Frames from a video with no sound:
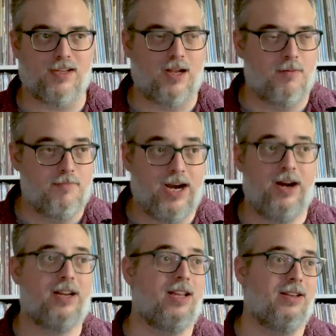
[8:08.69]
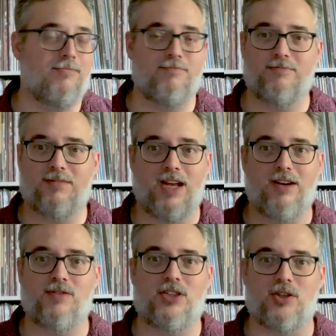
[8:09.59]
American kind
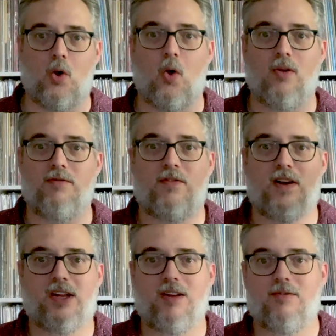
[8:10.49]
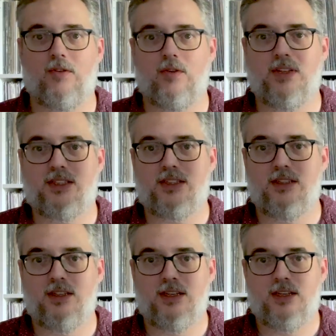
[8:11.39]
of soul and funk influence
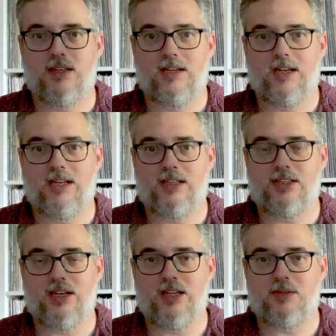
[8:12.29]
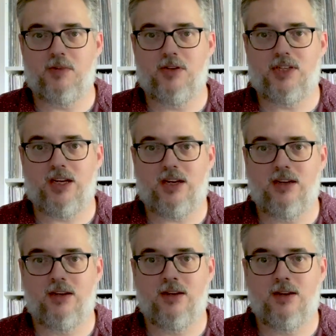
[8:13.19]
into his music.
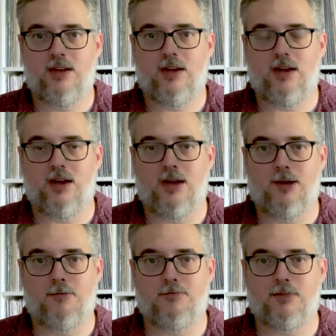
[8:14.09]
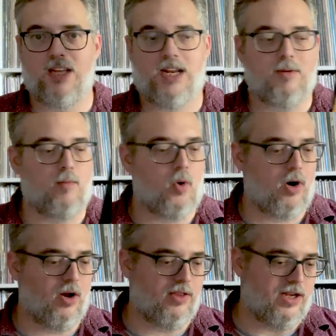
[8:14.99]
Leaning more
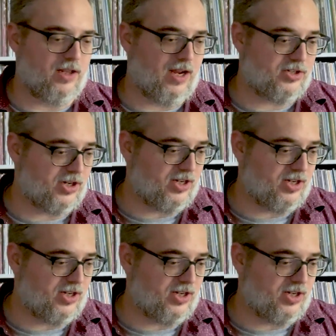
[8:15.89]
on the electric